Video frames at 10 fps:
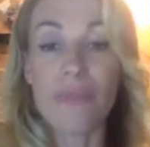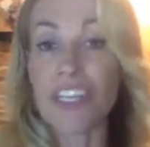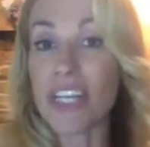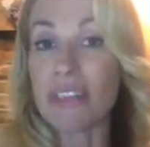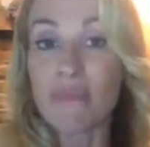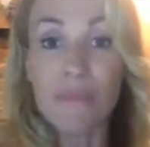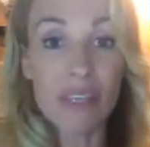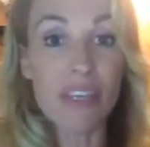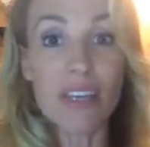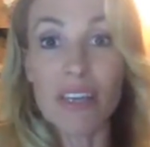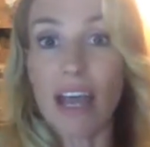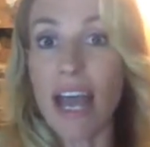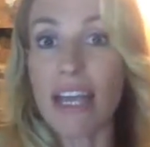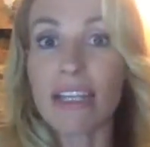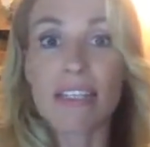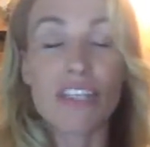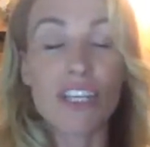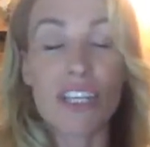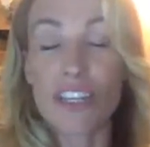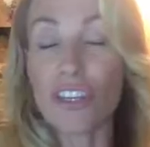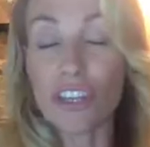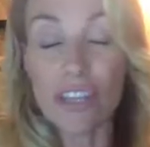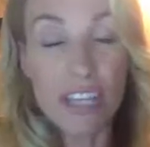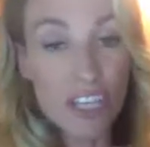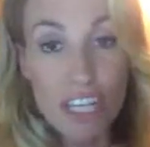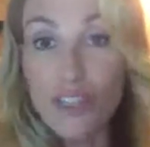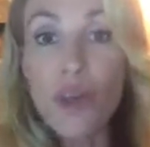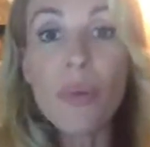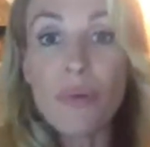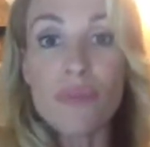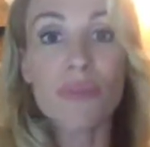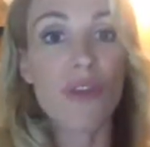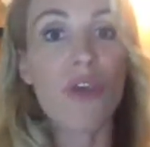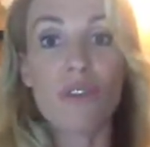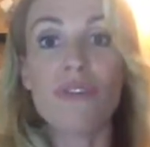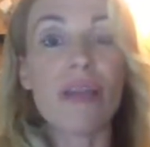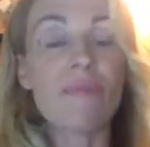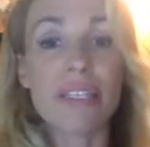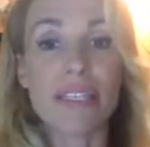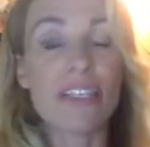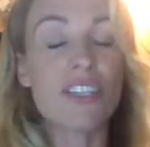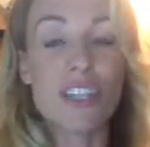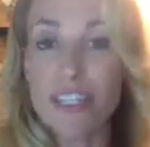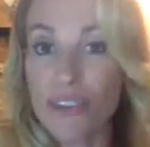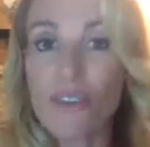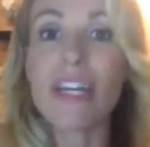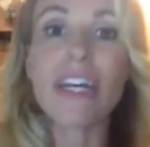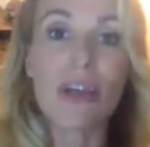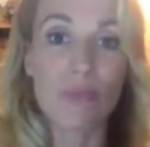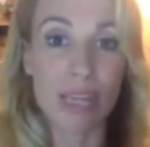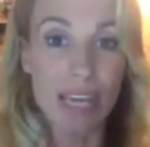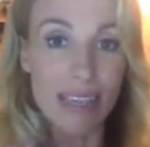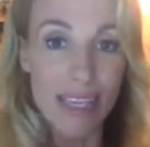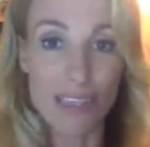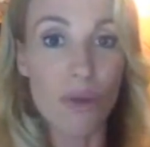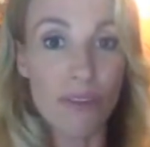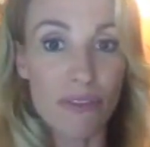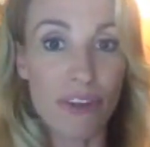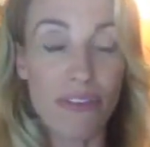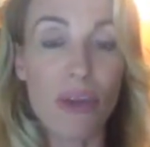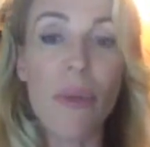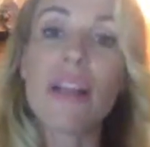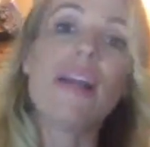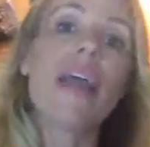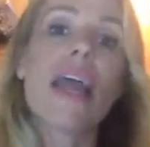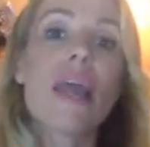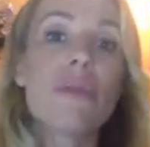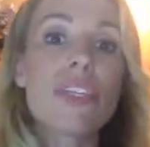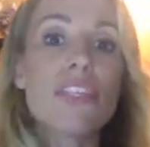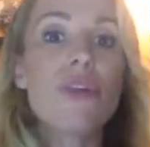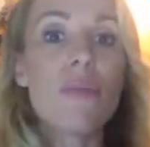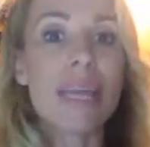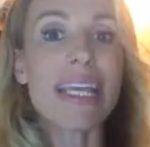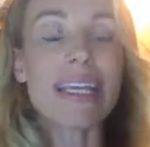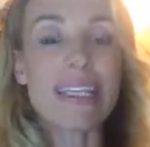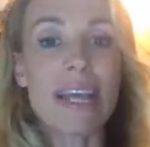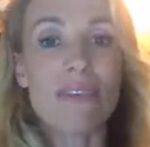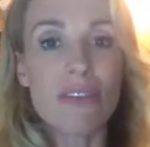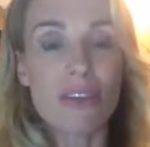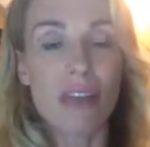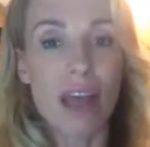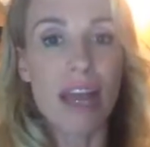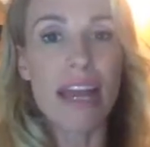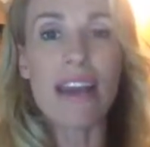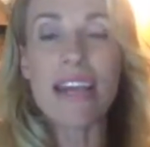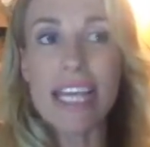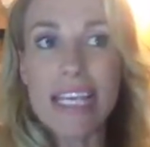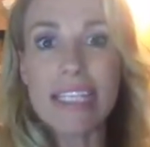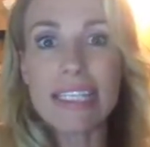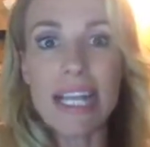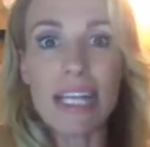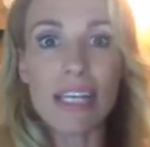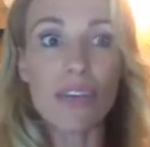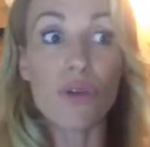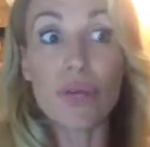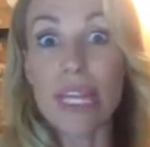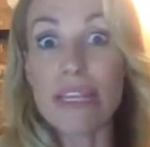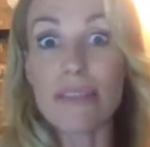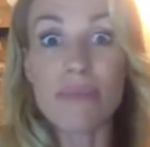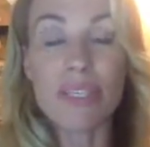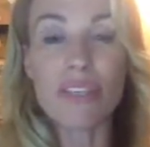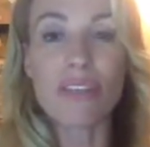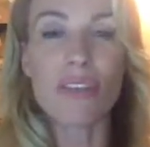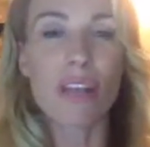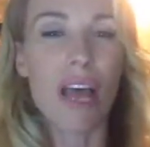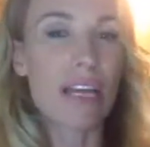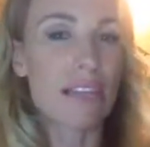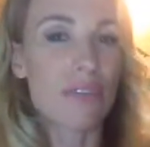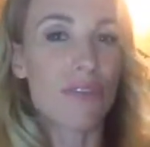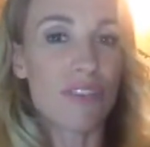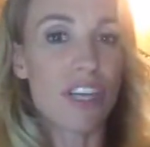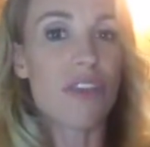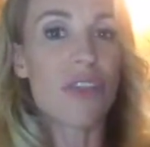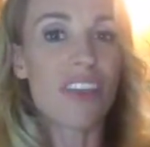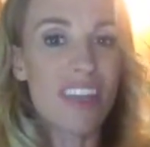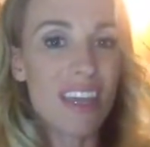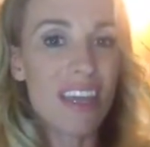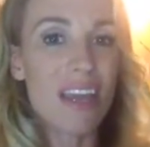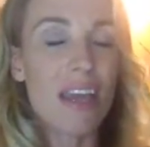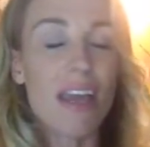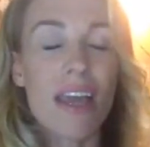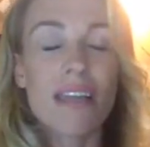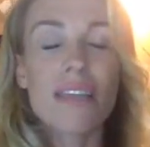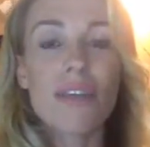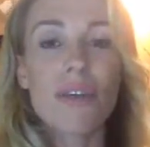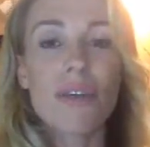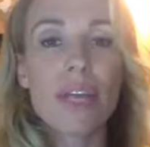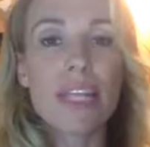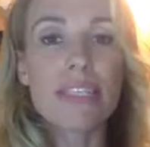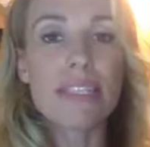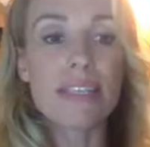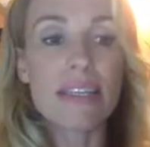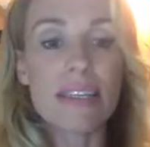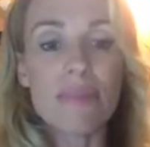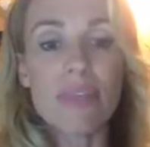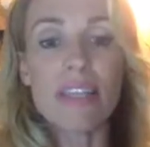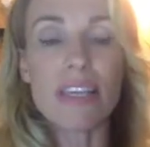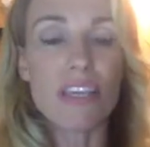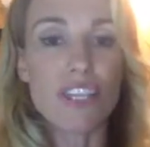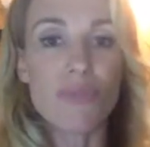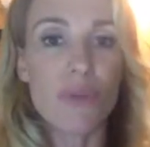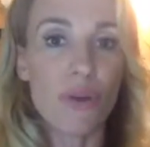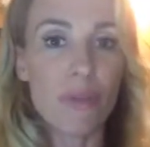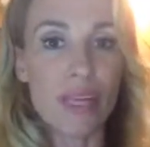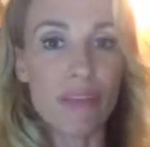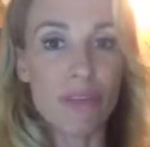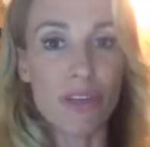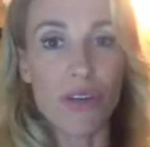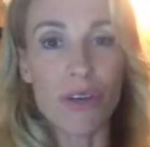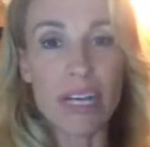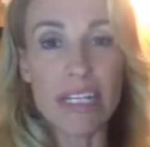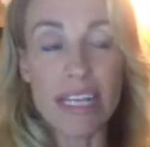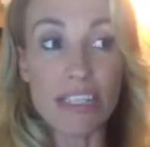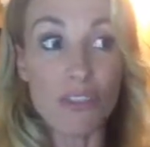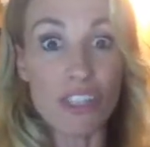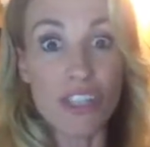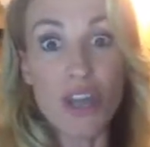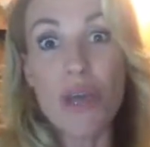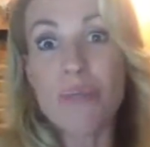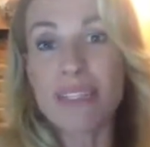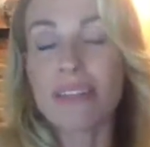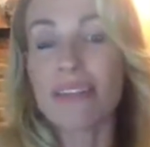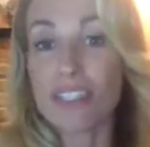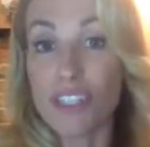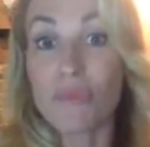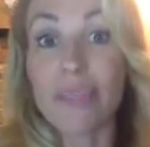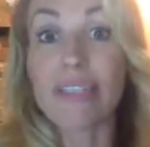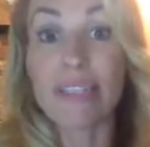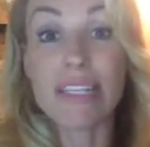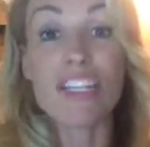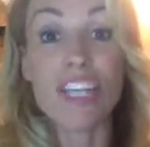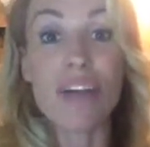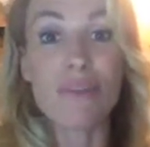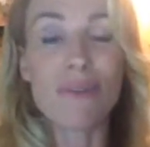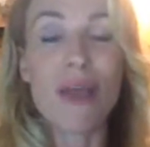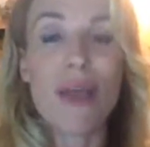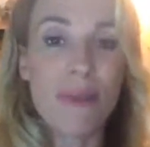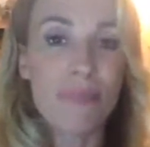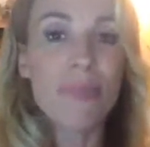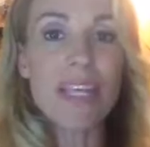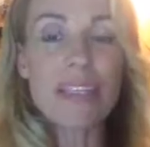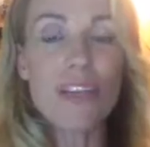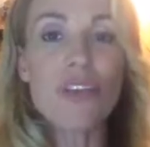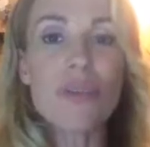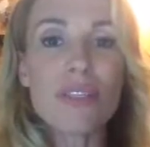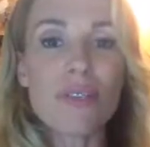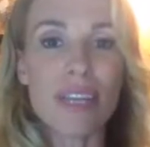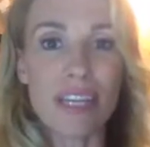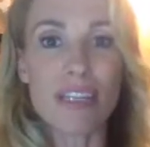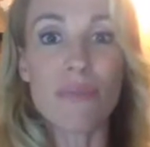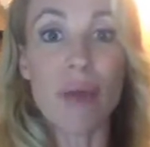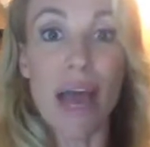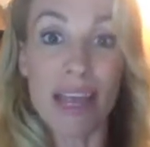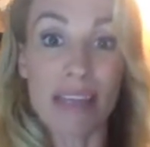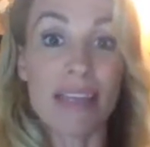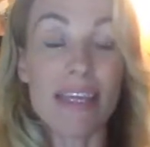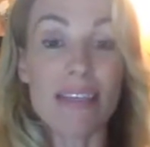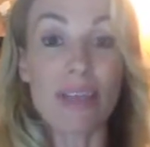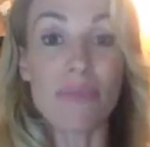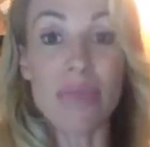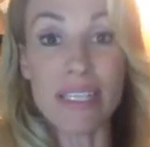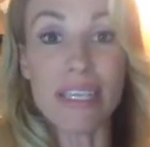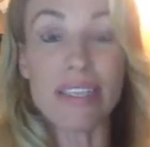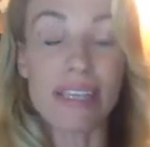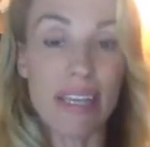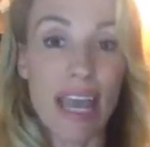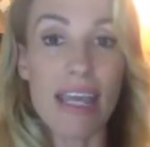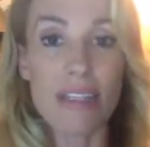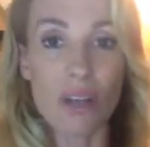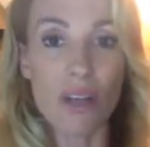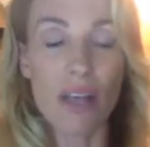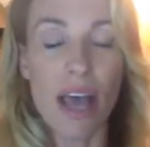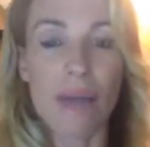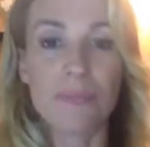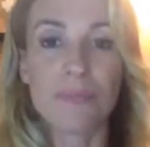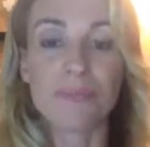She has 1 million clients. She has no problems with her offline business. She does not need help with that. That's going very, very well. But she's not making sales online. And I guess selling cookies and biscuits online is sort of a new thing. So it's something that she's probably, it's not just her business, it's just business in general. It's a newer sort of thing to buy things like biscuits and cakes online.